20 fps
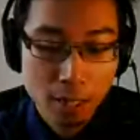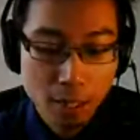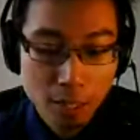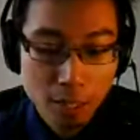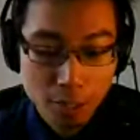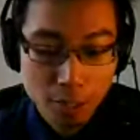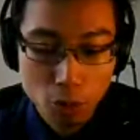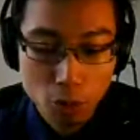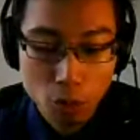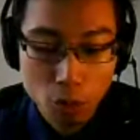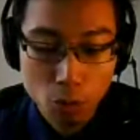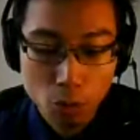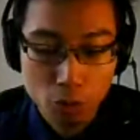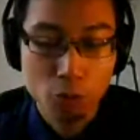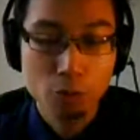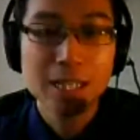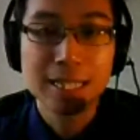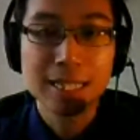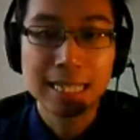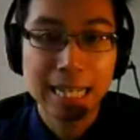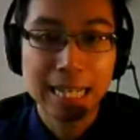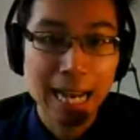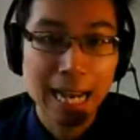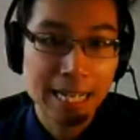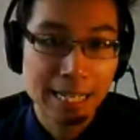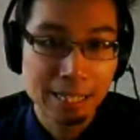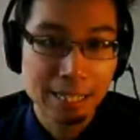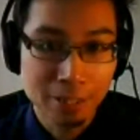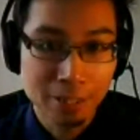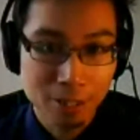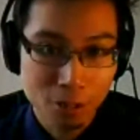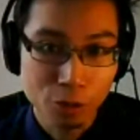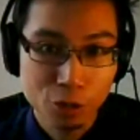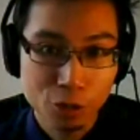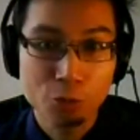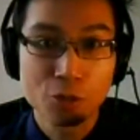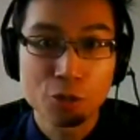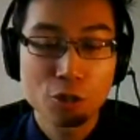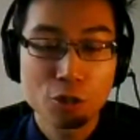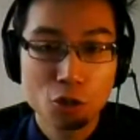So, so that's guided search. So
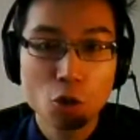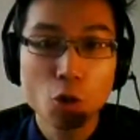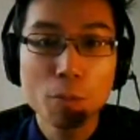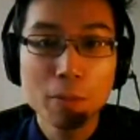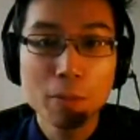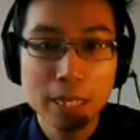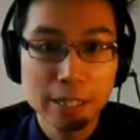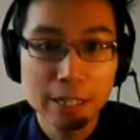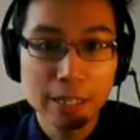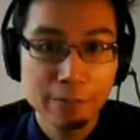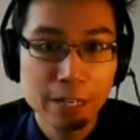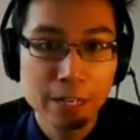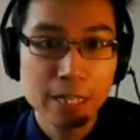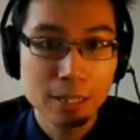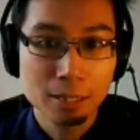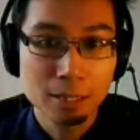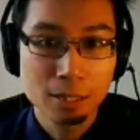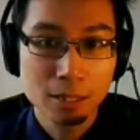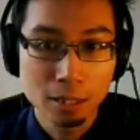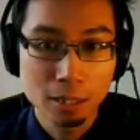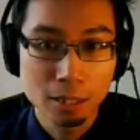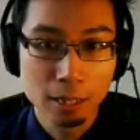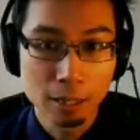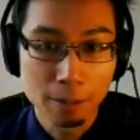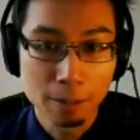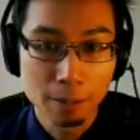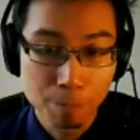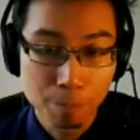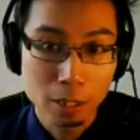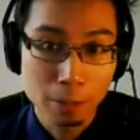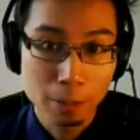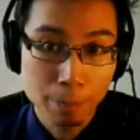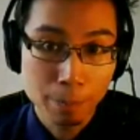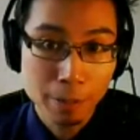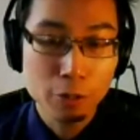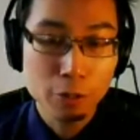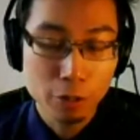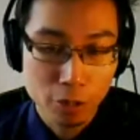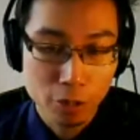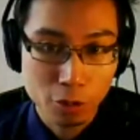there's so many faces uh, to the
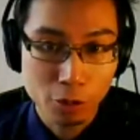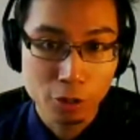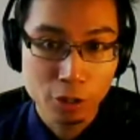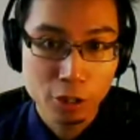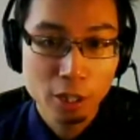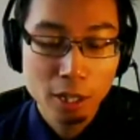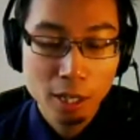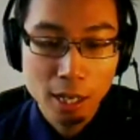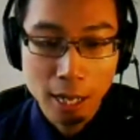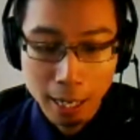Pinterest search,